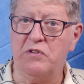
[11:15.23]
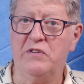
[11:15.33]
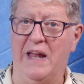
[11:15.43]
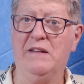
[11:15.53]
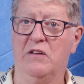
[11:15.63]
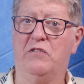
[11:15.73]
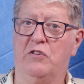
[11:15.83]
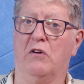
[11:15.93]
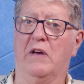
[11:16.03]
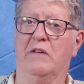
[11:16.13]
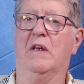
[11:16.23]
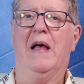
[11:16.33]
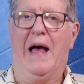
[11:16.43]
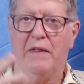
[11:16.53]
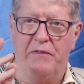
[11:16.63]
a standard socket,
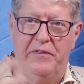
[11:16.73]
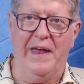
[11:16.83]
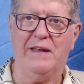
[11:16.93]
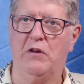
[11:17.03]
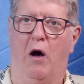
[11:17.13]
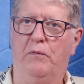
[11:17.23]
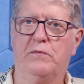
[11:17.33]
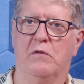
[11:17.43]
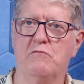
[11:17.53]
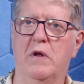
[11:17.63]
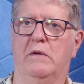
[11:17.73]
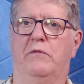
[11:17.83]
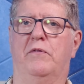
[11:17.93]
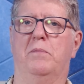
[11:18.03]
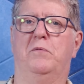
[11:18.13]
and that often runs
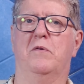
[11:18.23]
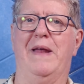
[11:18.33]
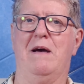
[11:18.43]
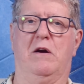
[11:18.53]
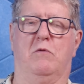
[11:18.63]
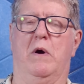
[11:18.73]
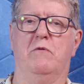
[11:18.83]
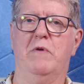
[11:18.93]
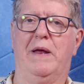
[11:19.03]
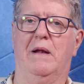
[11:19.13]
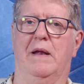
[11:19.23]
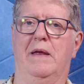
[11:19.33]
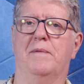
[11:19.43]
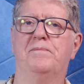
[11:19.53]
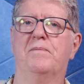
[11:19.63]
for up to an hour quite
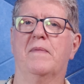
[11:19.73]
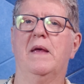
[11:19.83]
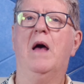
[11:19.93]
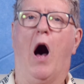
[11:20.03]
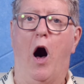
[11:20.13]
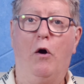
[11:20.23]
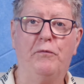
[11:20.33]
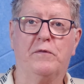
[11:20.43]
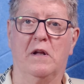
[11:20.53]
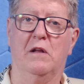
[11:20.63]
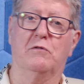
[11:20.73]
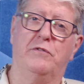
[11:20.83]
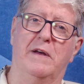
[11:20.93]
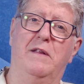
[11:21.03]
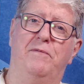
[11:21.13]
regularly, often
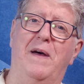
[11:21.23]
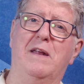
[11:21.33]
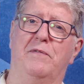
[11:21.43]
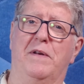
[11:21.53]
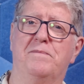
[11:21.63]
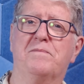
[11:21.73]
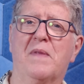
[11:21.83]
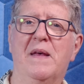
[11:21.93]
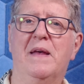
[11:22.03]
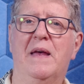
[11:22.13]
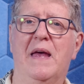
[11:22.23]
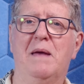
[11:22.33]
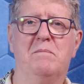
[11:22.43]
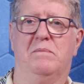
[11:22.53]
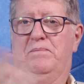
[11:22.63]
alongside the fan oven.
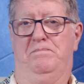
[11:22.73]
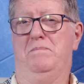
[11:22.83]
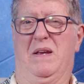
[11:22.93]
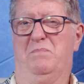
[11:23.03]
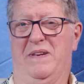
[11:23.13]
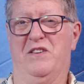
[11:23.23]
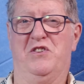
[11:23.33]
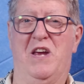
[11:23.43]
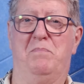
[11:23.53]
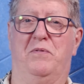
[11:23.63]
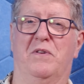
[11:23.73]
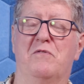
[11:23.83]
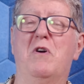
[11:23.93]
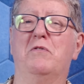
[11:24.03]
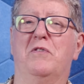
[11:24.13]
It makes better chips
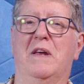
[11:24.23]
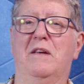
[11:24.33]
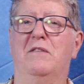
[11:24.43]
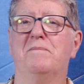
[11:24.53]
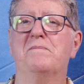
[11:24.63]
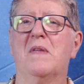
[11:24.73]
and roasties.